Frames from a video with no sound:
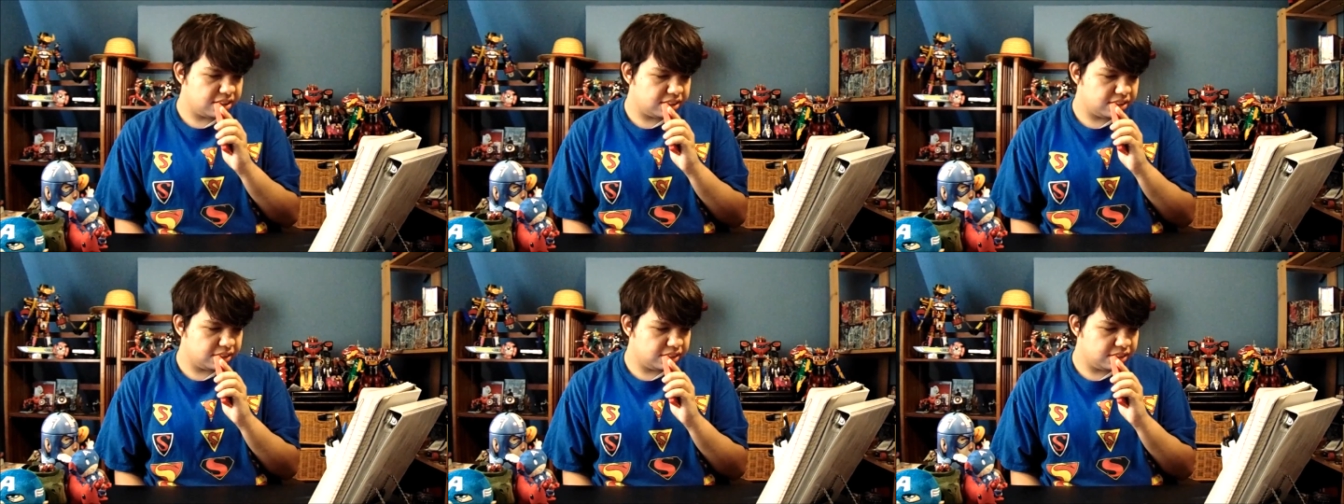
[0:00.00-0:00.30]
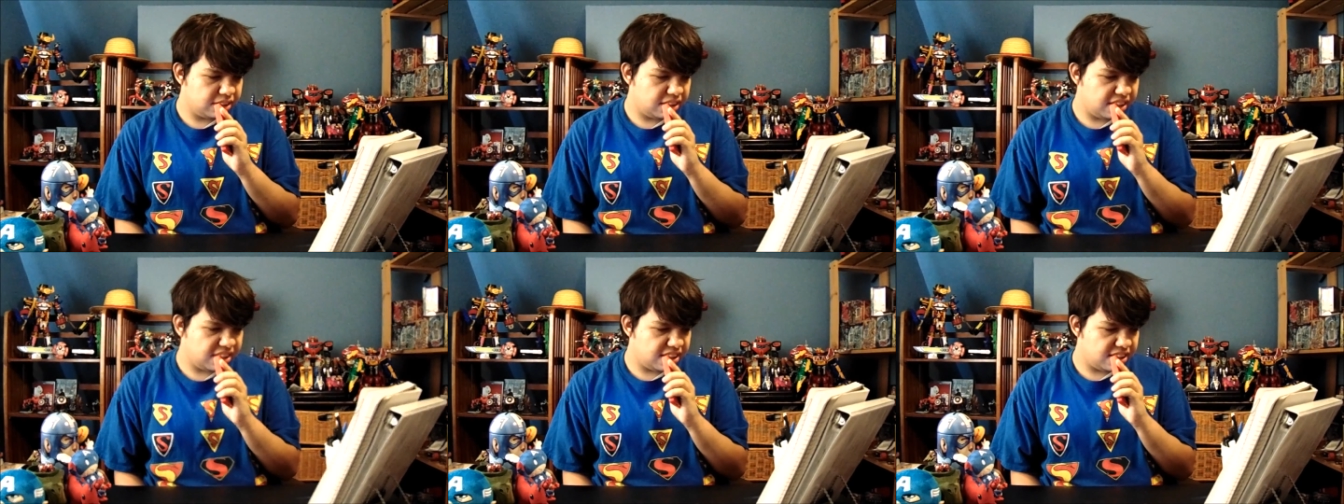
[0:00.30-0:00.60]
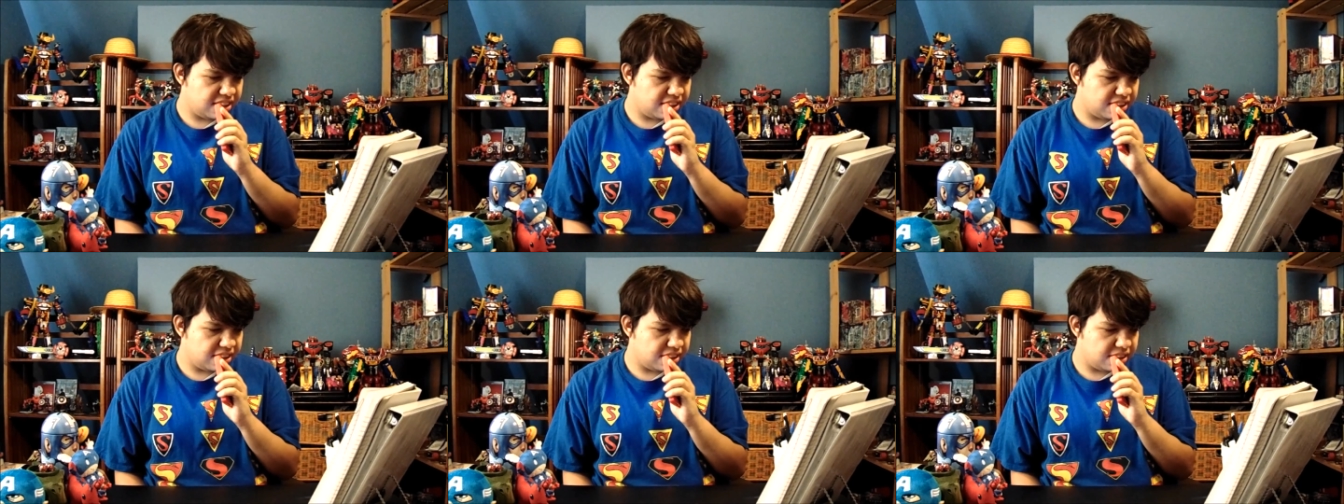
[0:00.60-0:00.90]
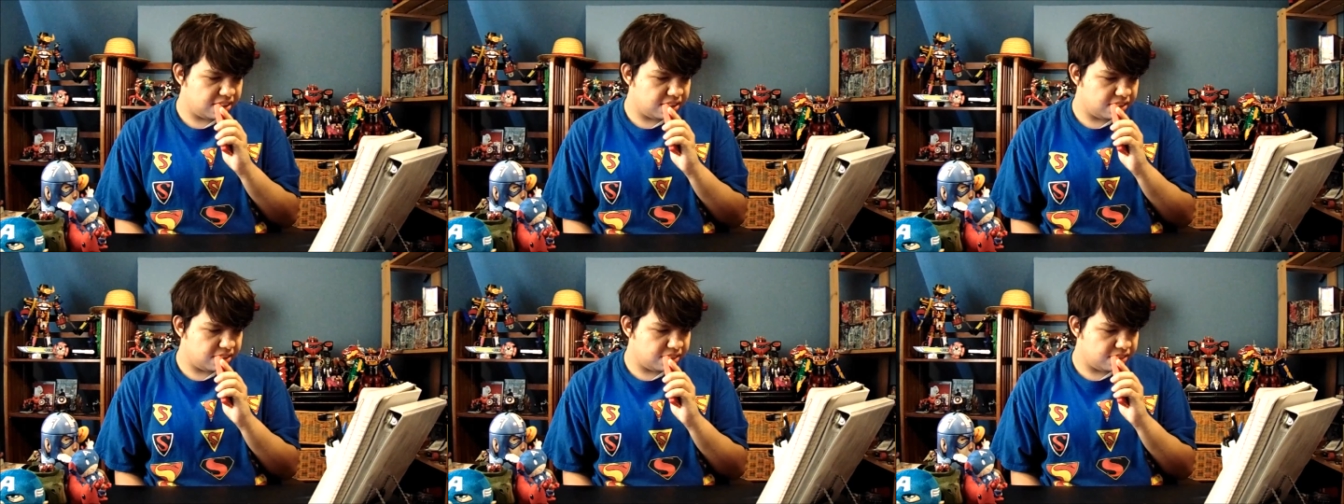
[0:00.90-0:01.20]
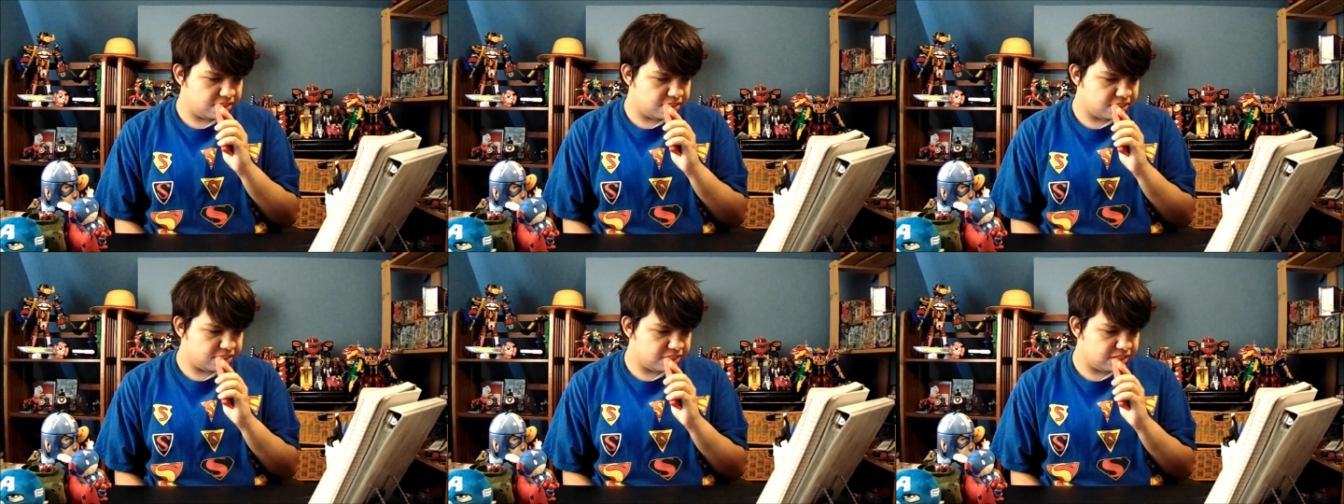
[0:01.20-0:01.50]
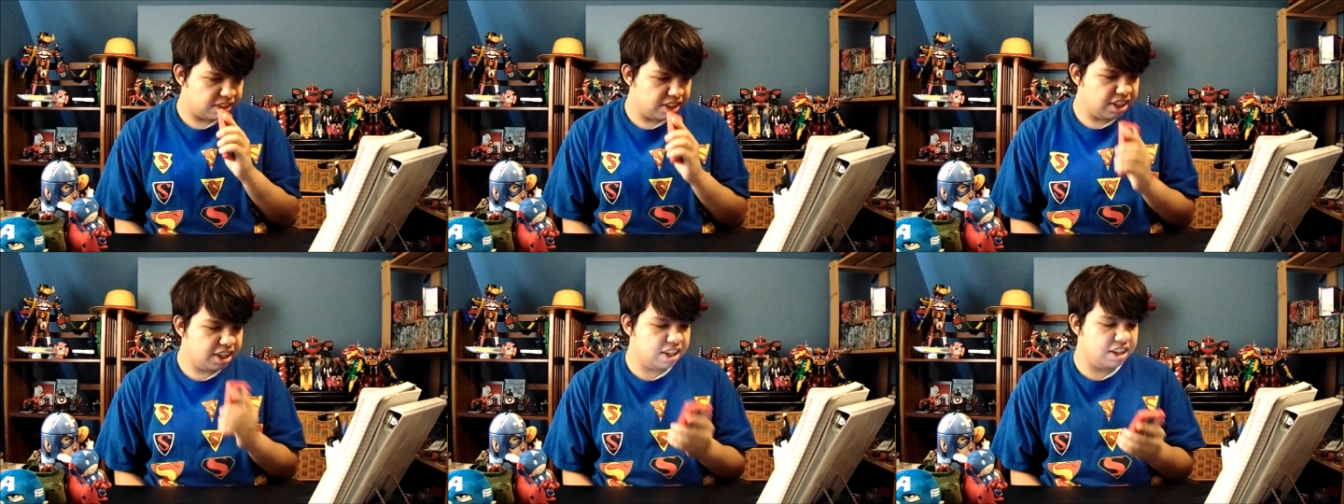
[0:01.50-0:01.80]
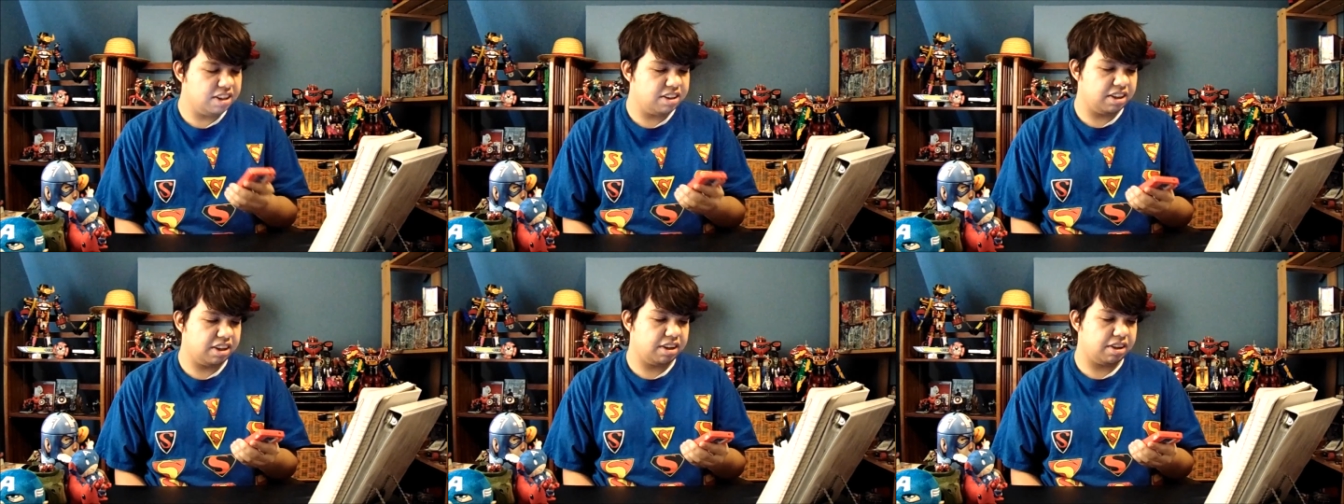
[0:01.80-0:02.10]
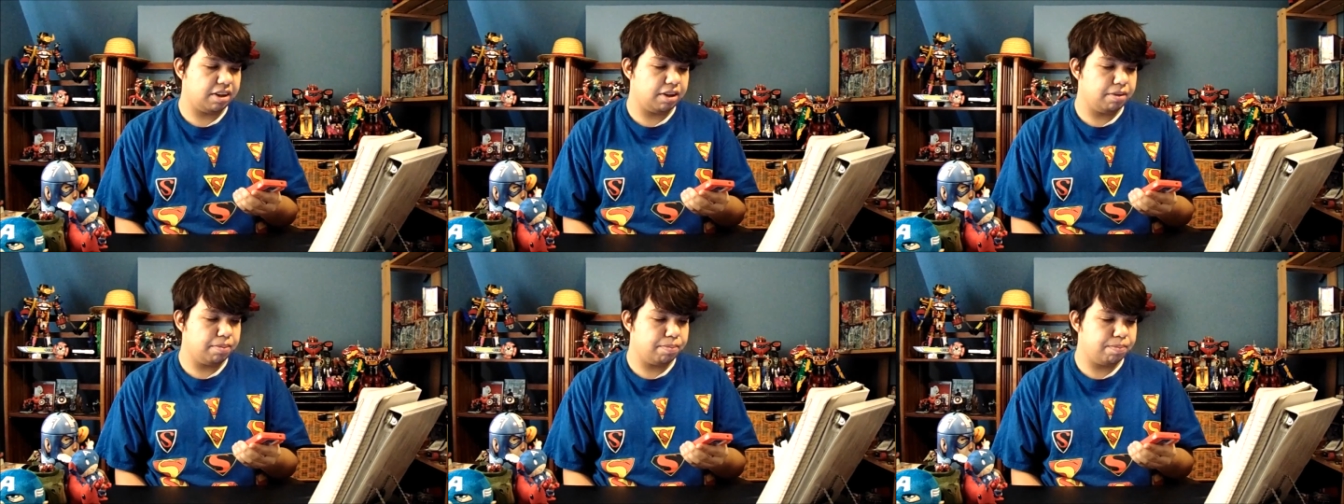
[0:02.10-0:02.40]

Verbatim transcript: so yeah, Franky's like